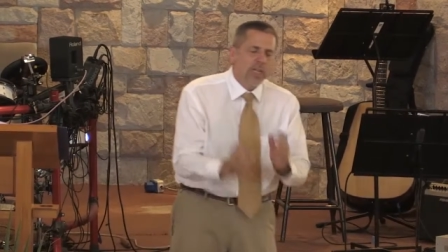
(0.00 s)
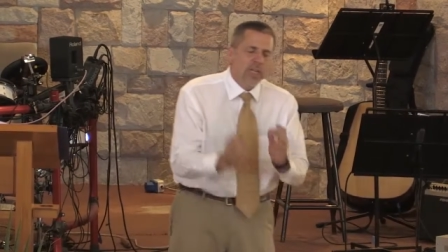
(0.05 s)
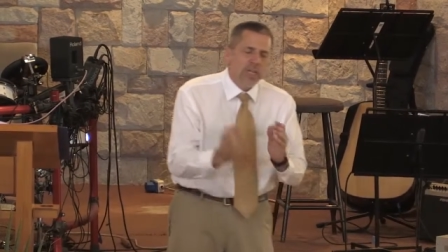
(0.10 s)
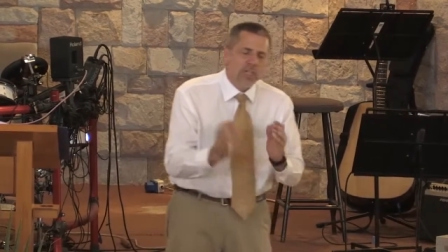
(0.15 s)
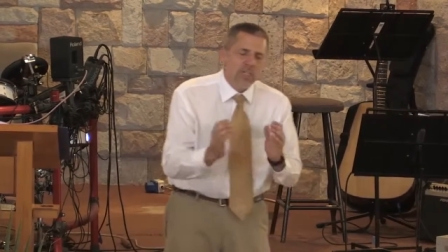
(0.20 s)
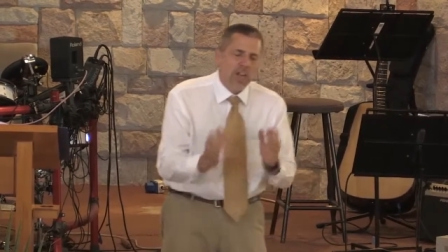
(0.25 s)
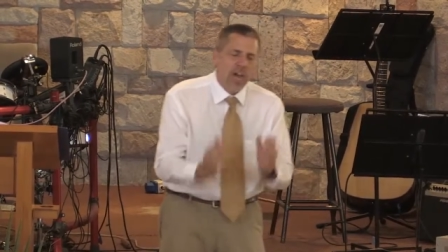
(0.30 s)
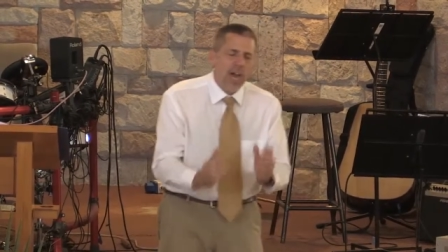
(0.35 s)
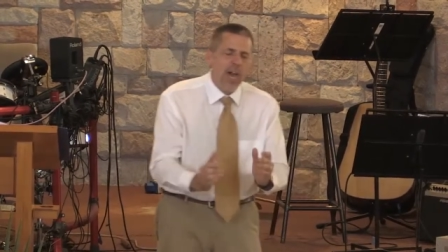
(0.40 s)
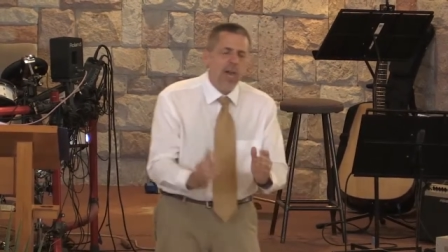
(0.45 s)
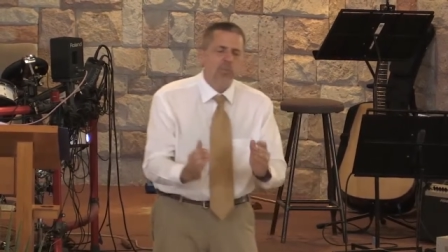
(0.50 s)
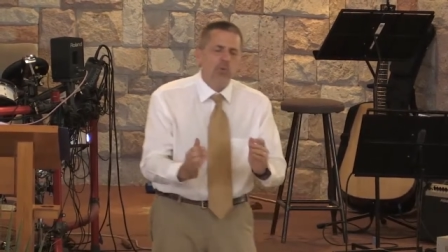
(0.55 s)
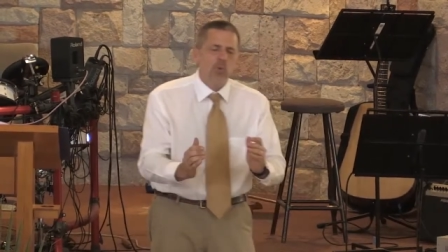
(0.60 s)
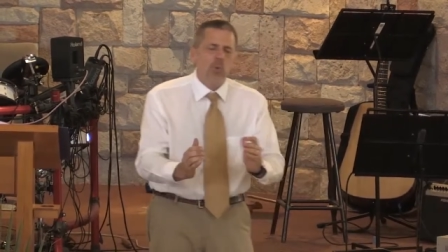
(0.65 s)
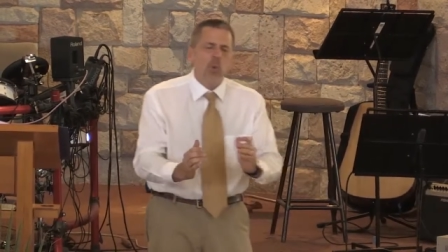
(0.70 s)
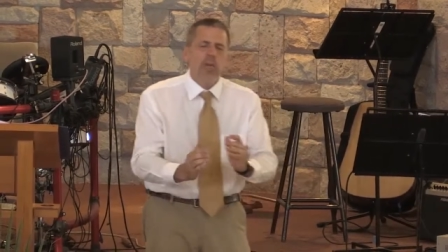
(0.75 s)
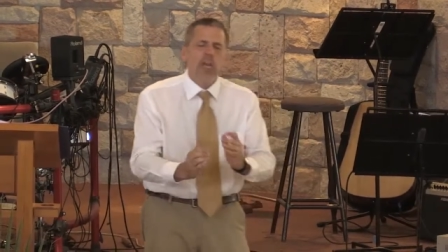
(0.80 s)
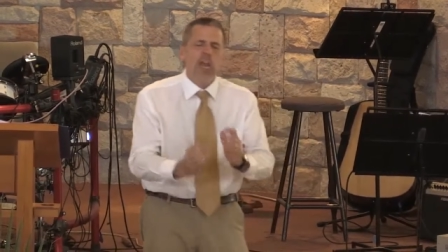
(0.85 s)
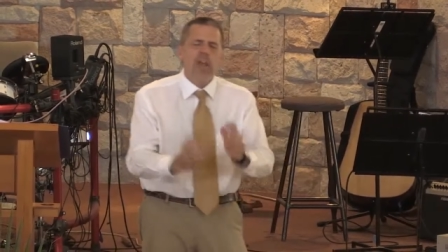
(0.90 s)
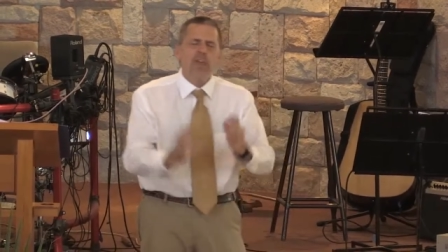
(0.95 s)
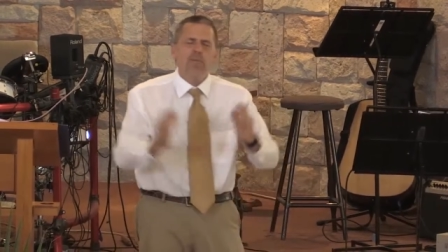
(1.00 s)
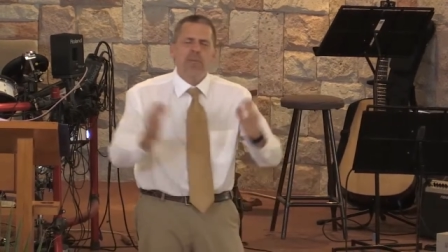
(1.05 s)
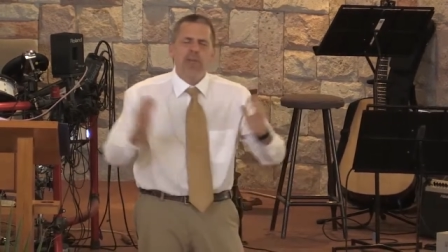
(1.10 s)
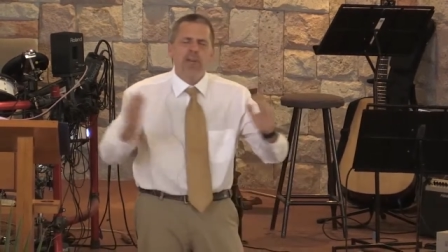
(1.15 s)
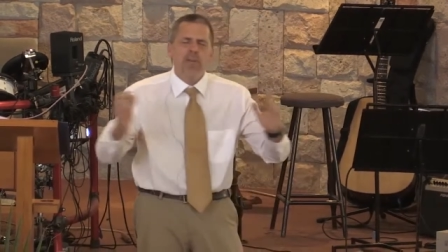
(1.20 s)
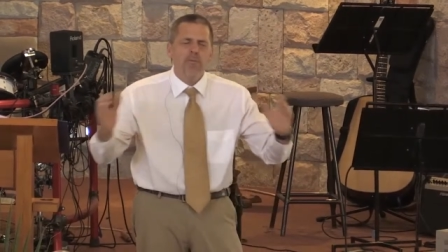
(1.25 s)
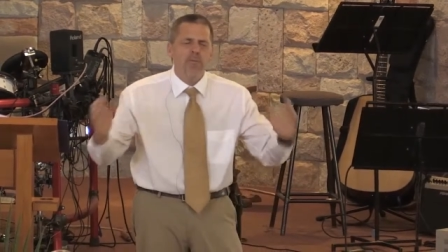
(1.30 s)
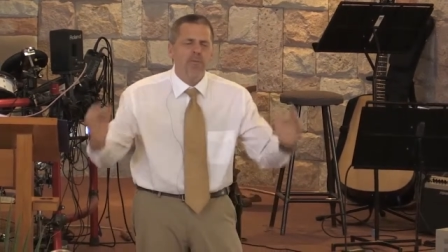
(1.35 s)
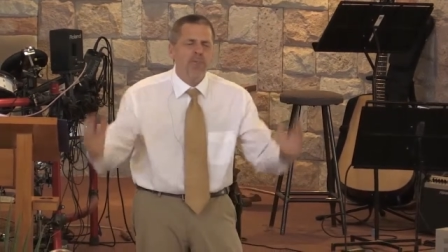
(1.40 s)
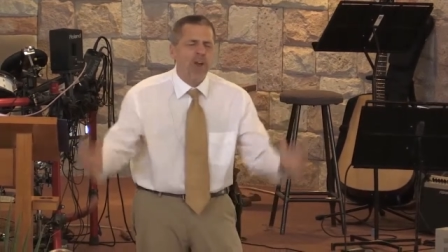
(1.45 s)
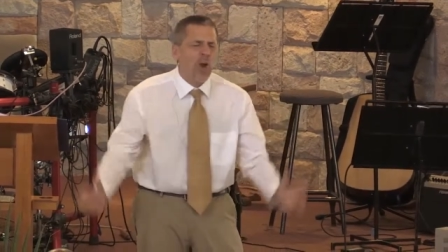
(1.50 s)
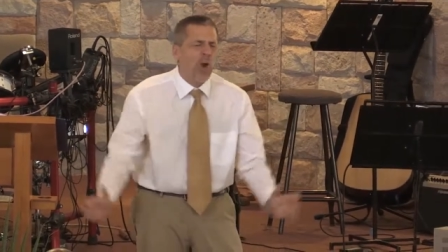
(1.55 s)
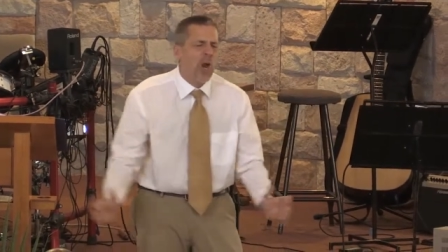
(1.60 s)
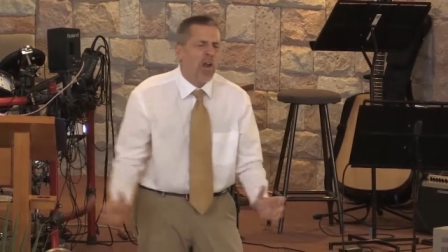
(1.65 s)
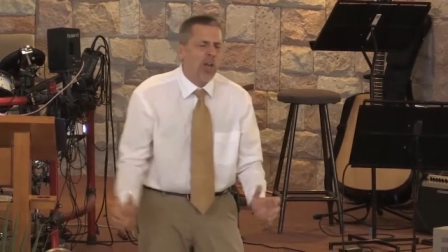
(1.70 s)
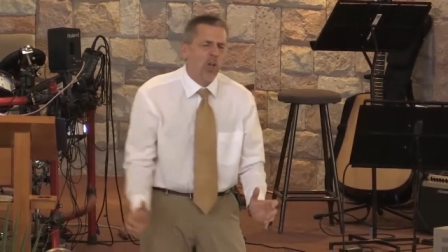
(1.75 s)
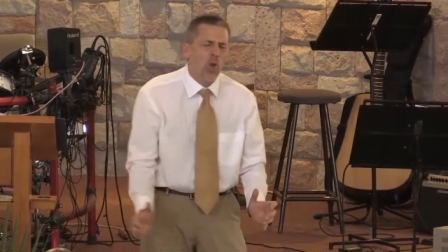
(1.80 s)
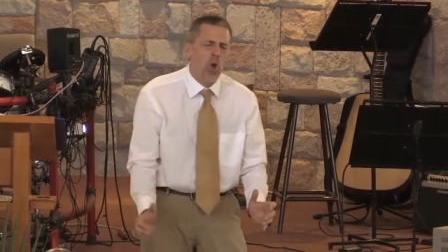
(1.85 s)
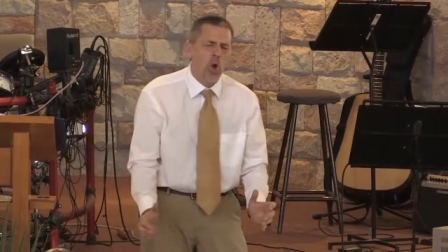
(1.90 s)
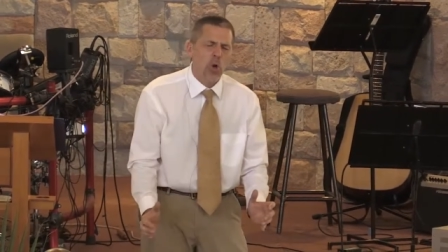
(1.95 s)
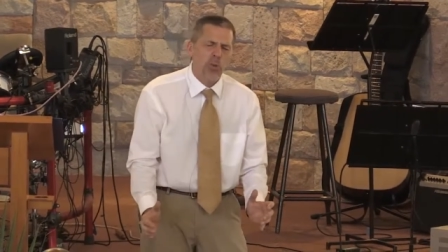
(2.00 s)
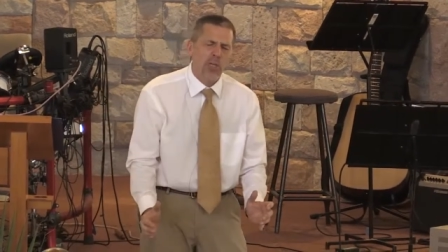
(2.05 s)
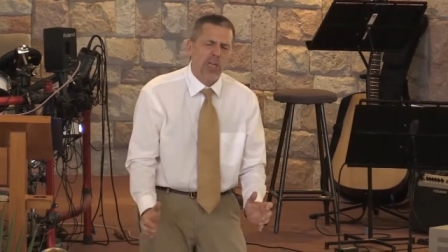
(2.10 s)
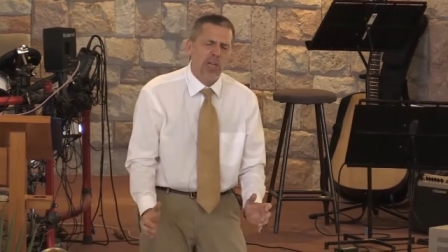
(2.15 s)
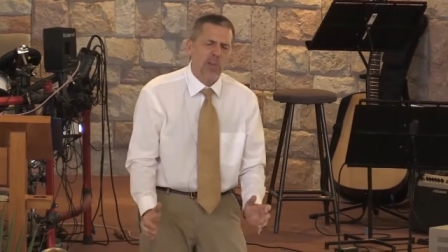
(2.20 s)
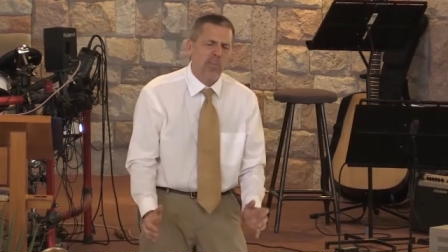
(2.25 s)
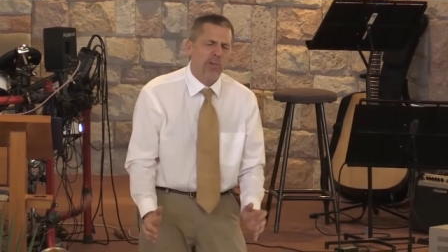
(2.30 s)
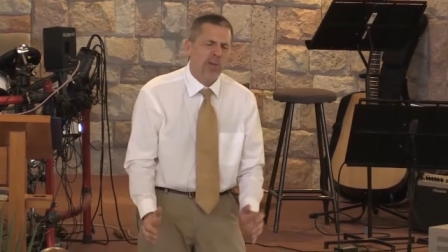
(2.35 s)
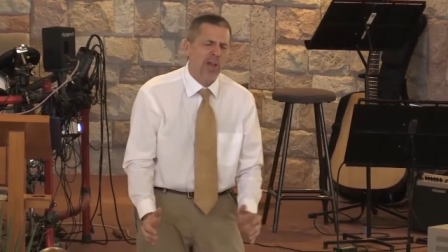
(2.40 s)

The times when they've been in very lonely